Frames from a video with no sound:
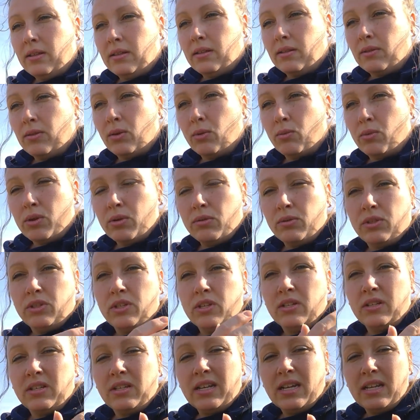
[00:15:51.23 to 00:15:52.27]
the roots
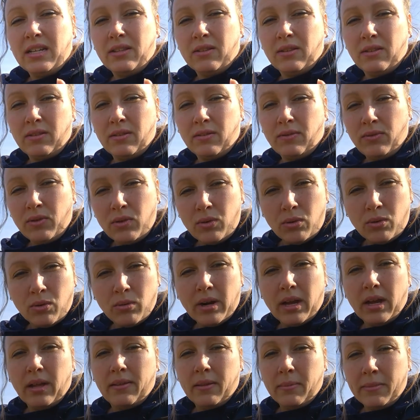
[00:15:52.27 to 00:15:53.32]
and getting the food
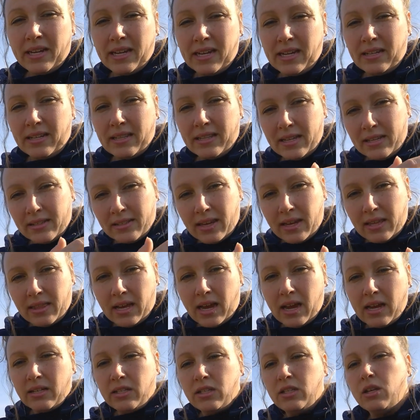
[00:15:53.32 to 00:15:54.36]
around the paint and things like
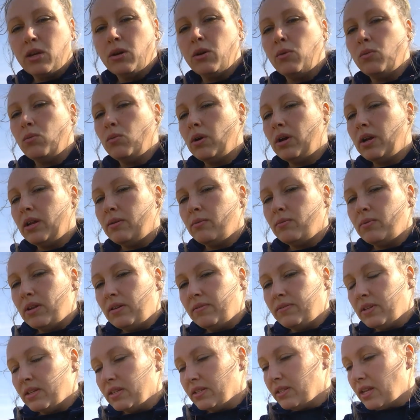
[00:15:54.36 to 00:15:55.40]
that. So what
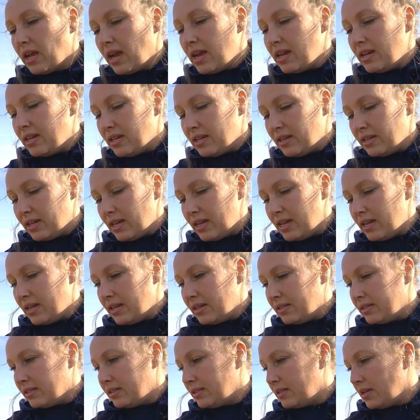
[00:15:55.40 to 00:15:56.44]
we've decided
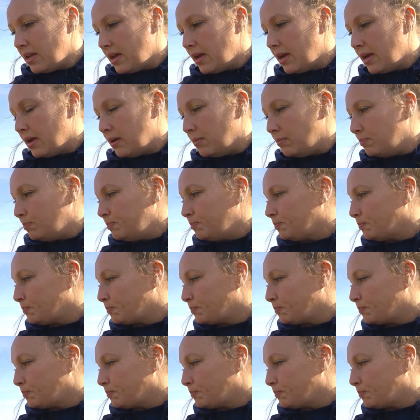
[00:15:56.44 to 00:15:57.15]
is um,